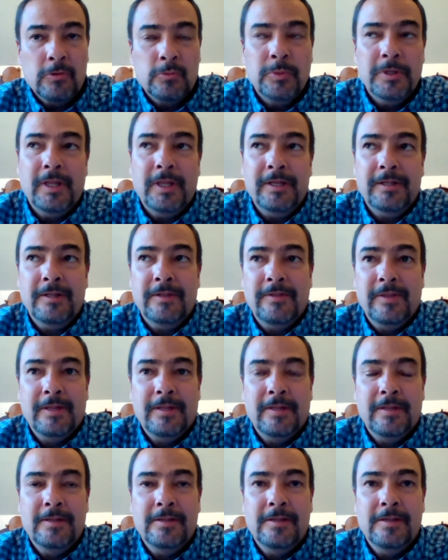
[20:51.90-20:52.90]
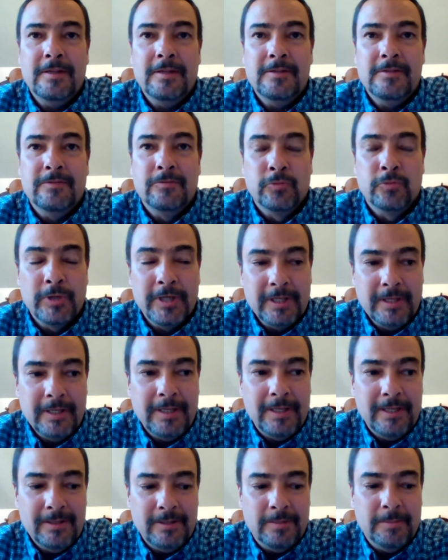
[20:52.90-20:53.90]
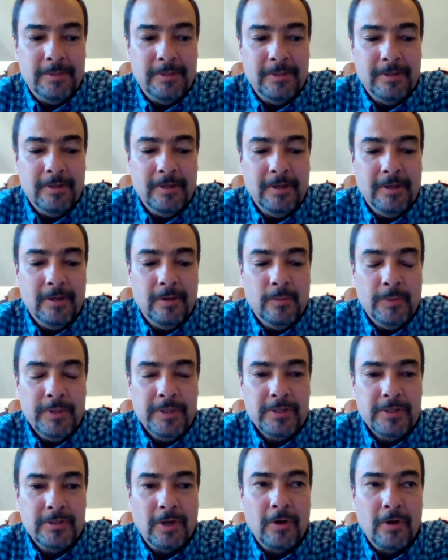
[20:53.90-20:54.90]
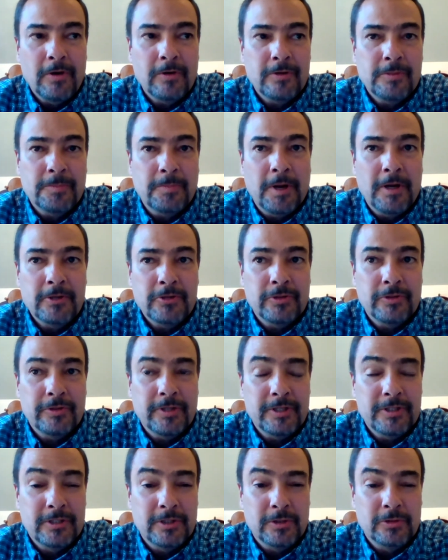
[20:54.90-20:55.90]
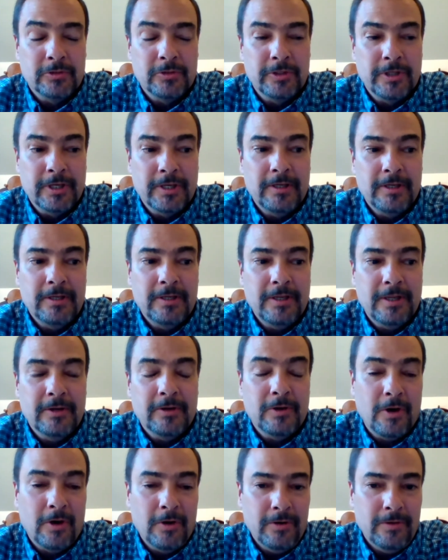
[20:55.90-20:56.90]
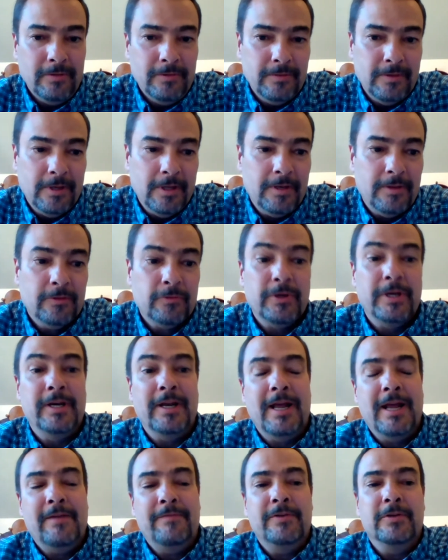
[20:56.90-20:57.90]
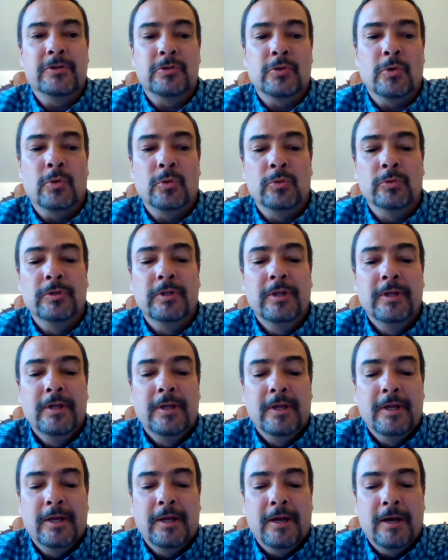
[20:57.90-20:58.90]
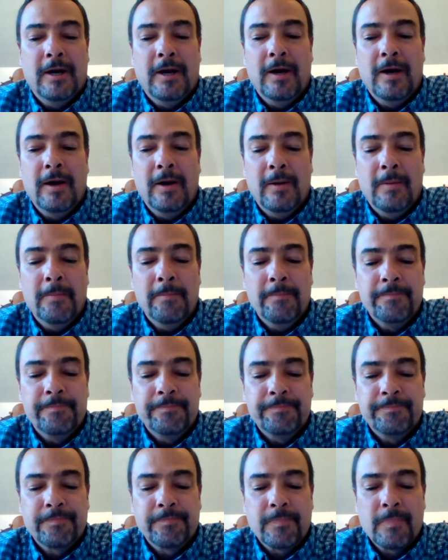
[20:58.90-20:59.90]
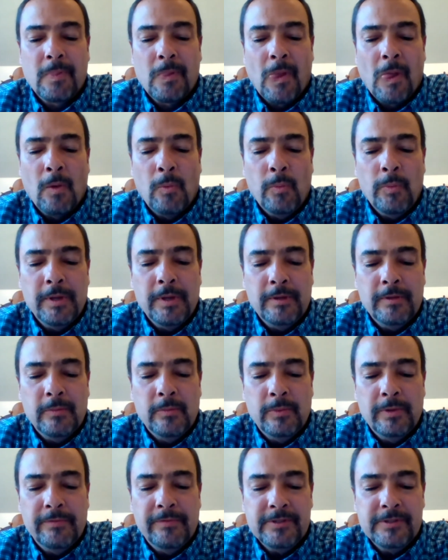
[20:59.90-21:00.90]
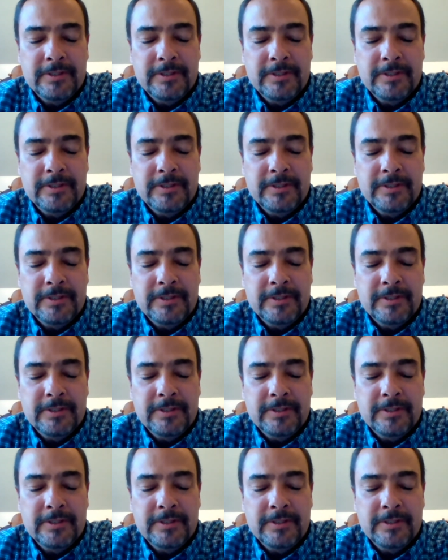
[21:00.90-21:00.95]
we like to think is really intimate. We start sponsoring the children in kindergarten at 3.5 years old. Um, we've